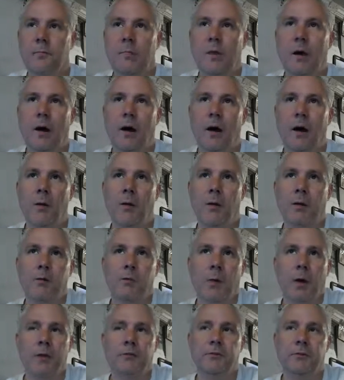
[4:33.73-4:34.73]
I was
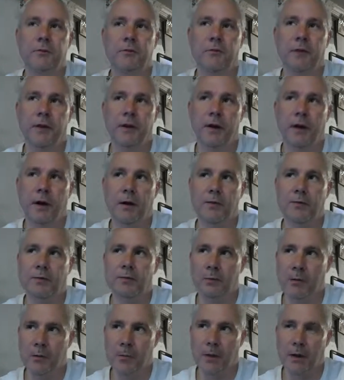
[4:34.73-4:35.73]
watching a video. I just
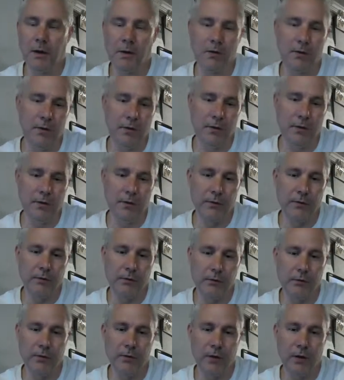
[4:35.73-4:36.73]
want to make a note of this. There
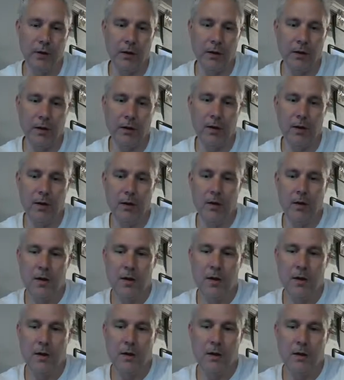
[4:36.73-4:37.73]
was a
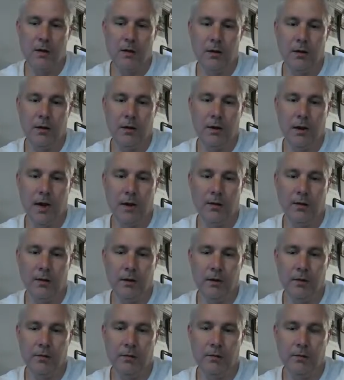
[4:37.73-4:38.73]
guy that
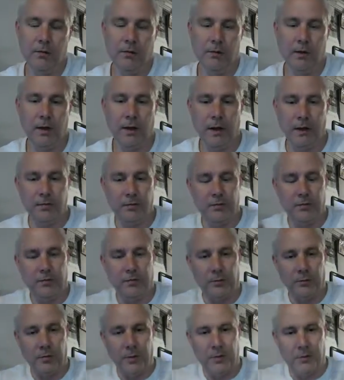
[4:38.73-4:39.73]
had
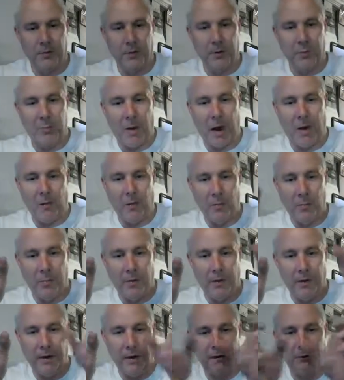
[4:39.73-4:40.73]
the 3 power
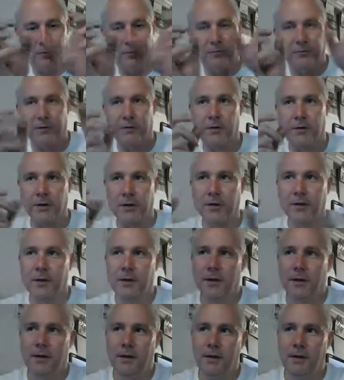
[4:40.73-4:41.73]
bricks for the
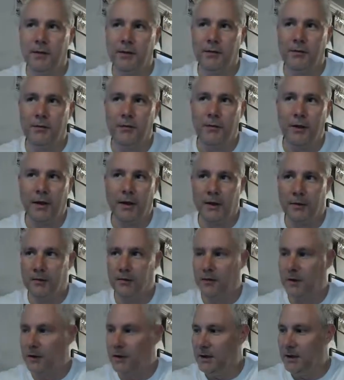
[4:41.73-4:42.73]
Sega
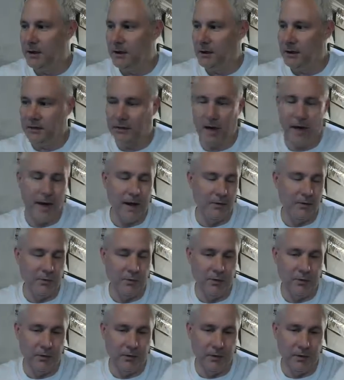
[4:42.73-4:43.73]
CD
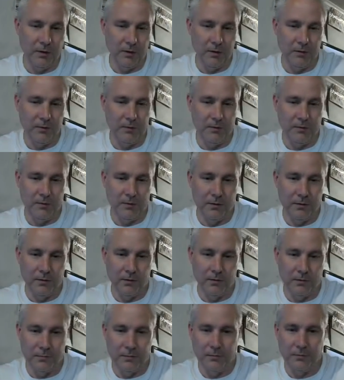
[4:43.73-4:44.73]
attachment to the
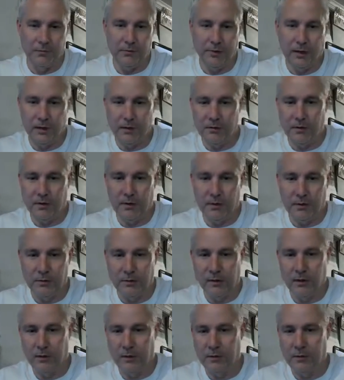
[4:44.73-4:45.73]
Sega
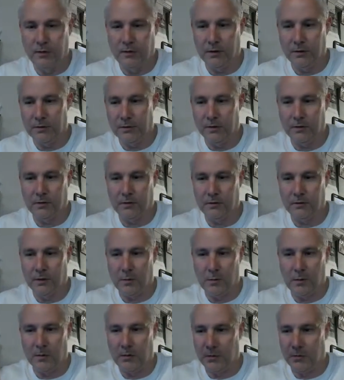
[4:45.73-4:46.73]
Genesis, and some
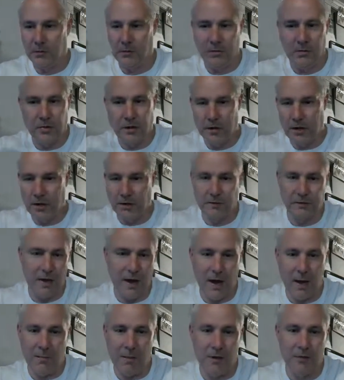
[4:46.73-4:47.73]
other thing on
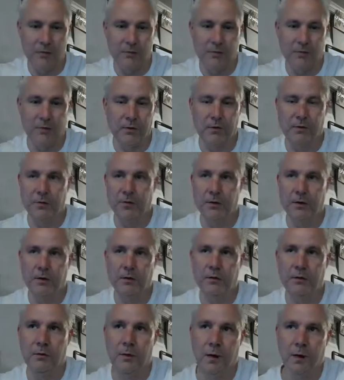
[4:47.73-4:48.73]
top. I don't know, the
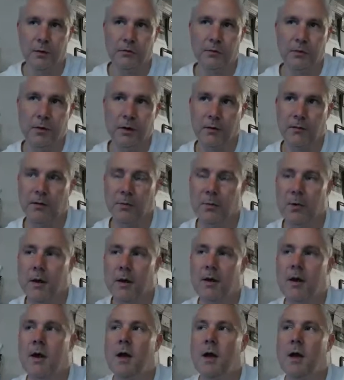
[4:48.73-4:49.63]
32X, whatever. But